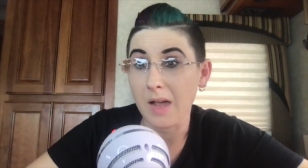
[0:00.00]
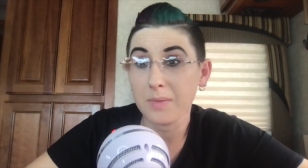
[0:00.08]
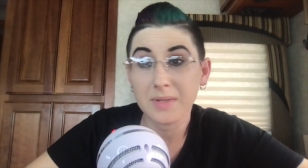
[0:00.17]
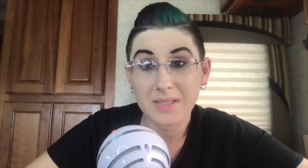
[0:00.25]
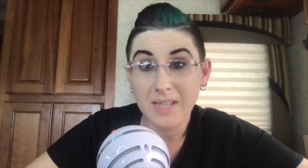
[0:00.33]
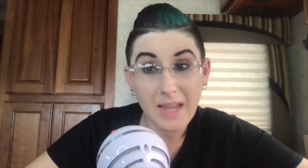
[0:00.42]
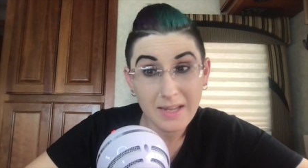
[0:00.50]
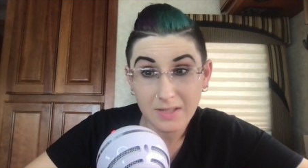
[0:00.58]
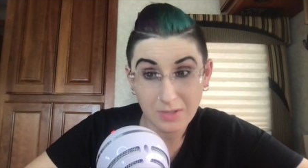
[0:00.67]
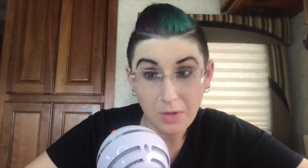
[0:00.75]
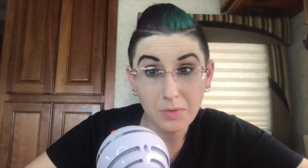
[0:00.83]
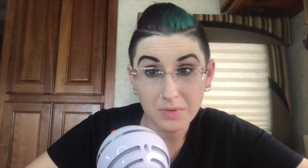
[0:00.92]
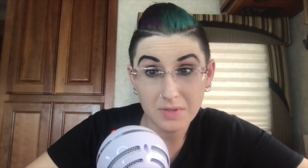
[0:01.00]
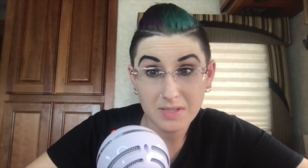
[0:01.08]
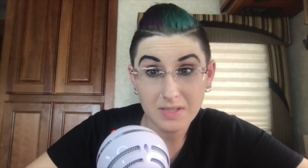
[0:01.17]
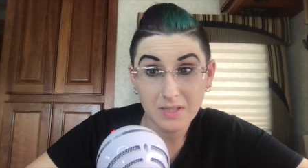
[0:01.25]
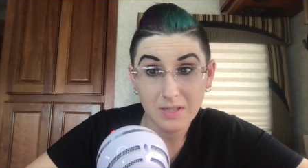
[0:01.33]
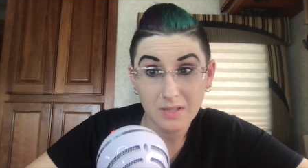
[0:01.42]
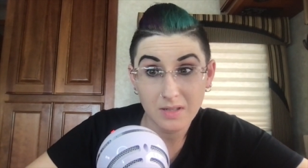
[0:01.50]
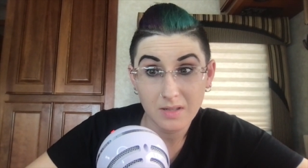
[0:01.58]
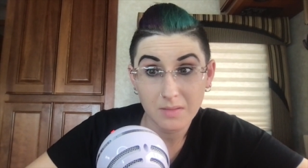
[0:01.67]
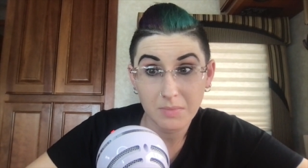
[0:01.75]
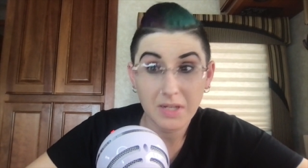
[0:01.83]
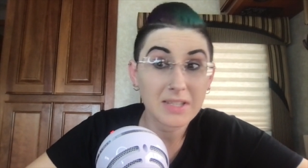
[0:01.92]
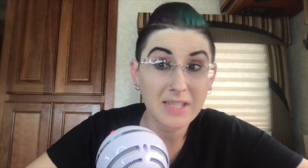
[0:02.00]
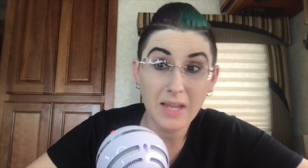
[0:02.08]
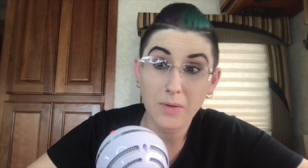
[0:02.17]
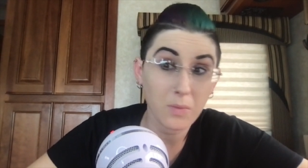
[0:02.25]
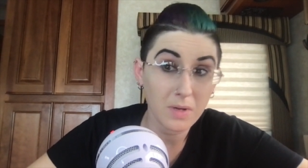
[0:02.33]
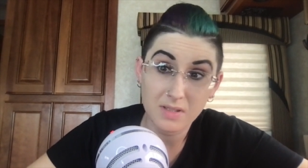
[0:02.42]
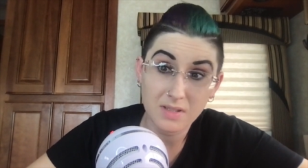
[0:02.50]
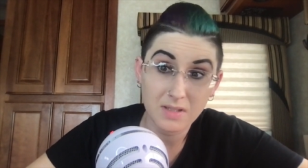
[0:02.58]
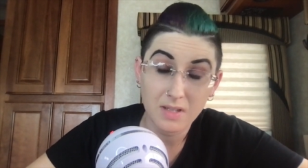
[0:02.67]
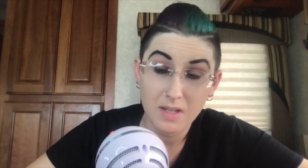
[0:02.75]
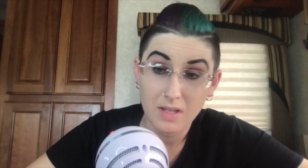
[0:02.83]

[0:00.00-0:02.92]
I was diagnosed because I was